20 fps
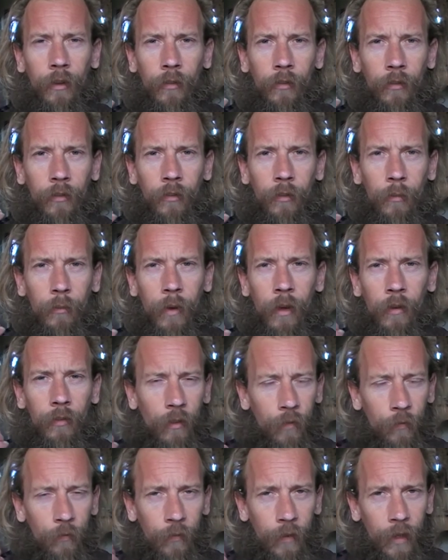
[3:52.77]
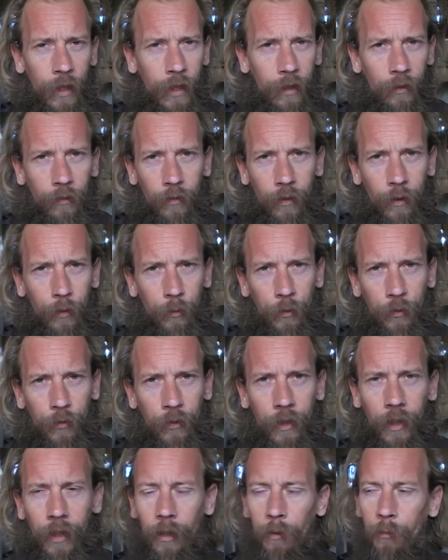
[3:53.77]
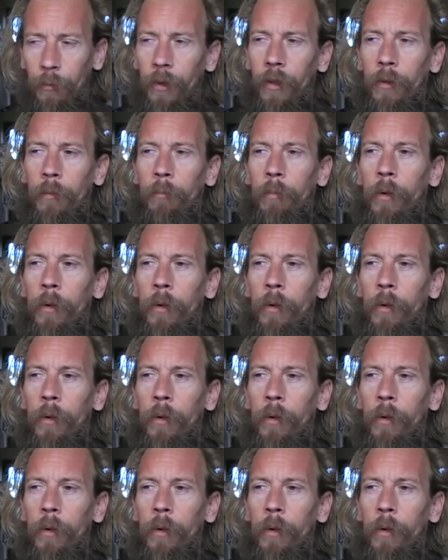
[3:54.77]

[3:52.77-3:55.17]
some of the feelings I was dealing with,